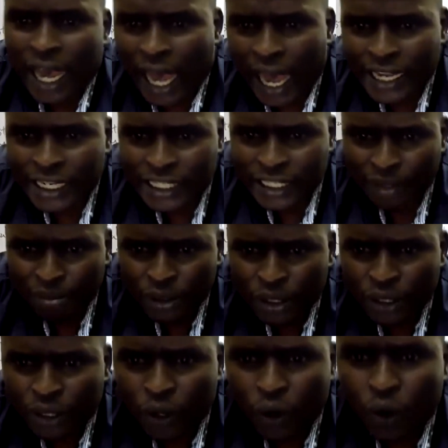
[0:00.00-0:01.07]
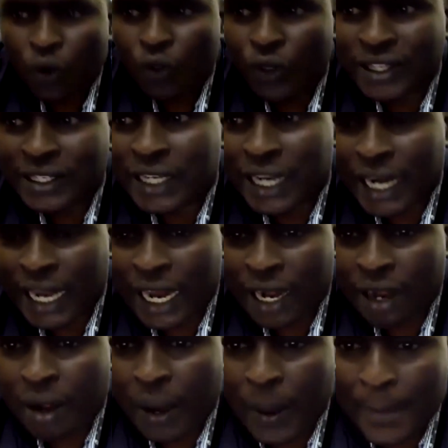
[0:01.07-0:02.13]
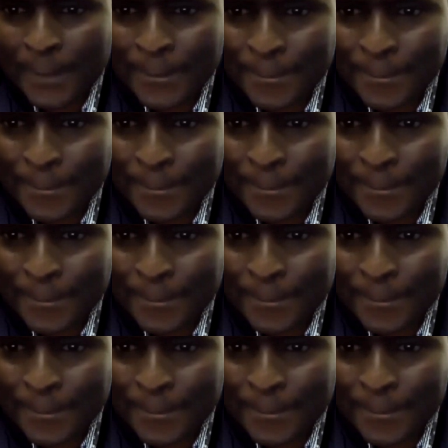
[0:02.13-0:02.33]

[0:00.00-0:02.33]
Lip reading: items on the screen.